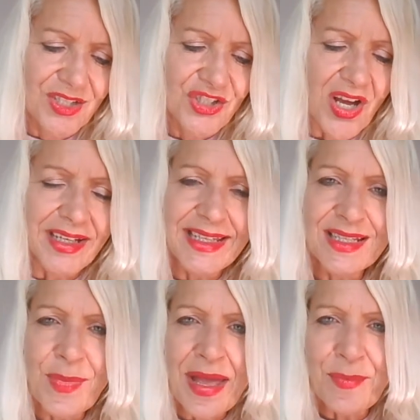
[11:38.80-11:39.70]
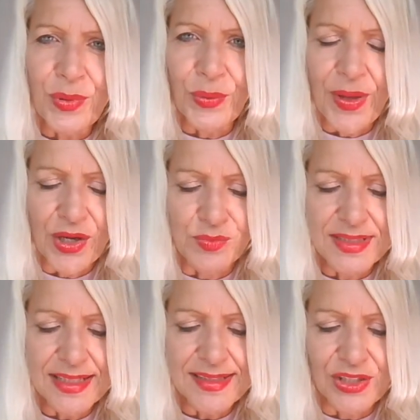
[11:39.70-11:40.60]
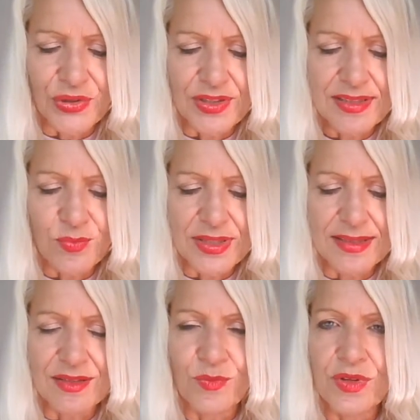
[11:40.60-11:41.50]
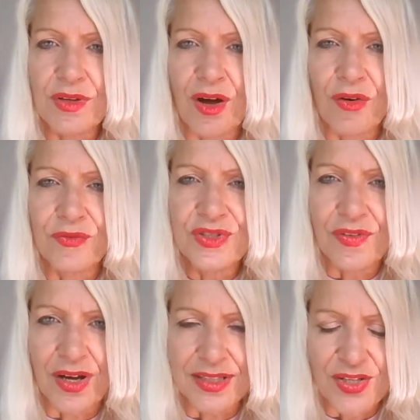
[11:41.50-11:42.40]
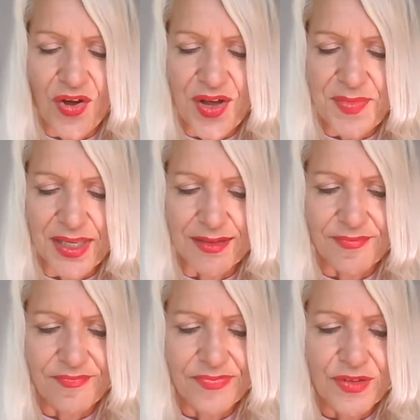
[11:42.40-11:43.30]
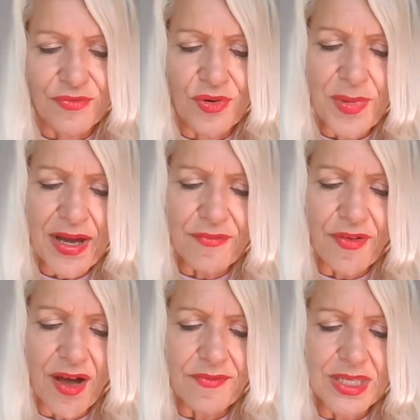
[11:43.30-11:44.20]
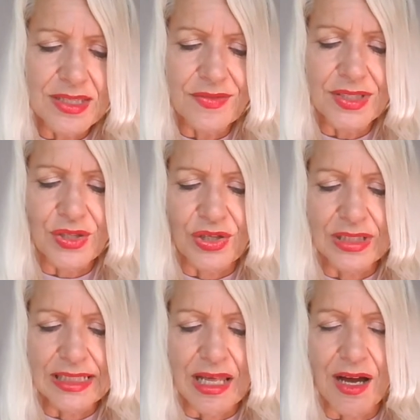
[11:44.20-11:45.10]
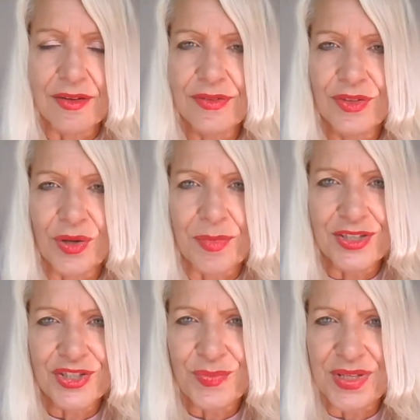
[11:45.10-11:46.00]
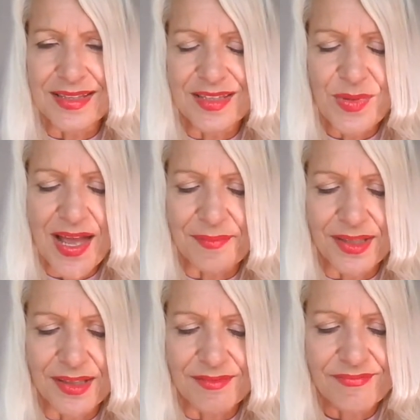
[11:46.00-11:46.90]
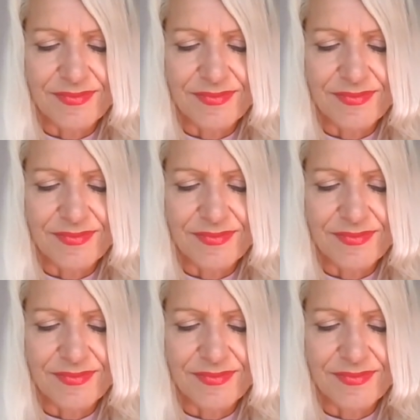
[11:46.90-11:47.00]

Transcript: Chinese bamboo helps us learn this wisdom of divine timing. For about five years of its early life, not much appears to be happening.